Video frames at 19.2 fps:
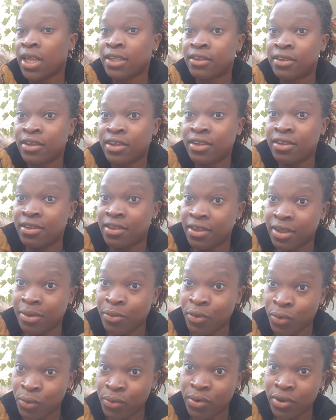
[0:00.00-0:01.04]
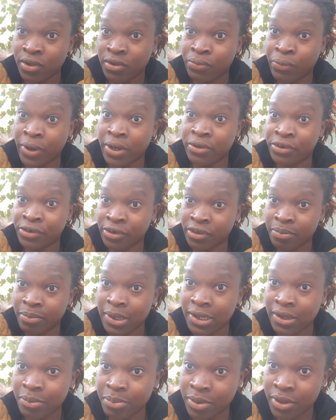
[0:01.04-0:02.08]
So the same hose went just
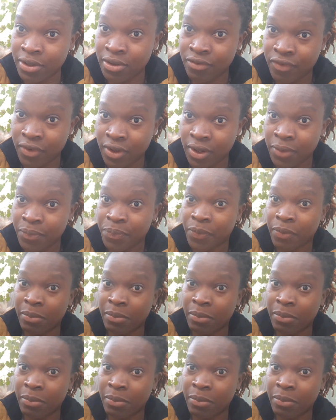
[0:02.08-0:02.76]
by the piece for,